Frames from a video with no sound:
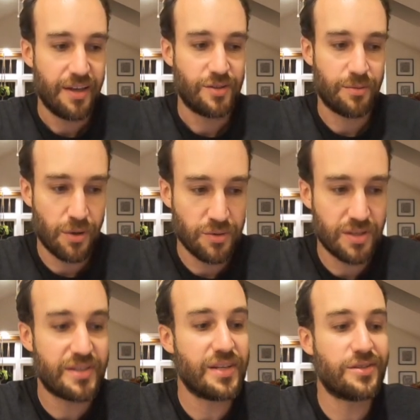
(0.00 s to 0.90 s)
So
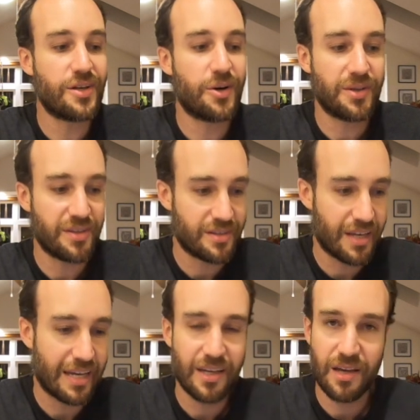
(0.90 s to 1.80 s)
Moses did so in the
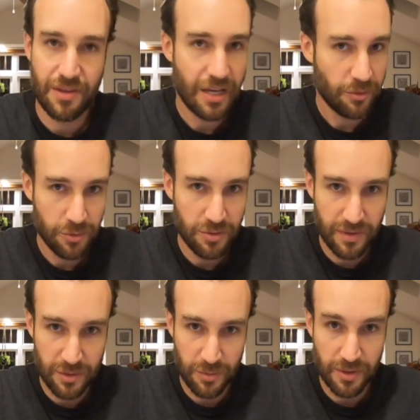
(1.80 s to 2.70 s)
sight of the elders of
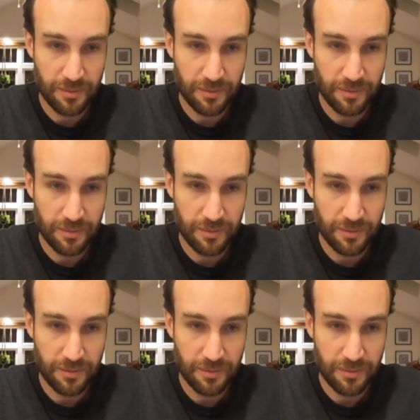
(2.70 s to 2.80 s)
Israel.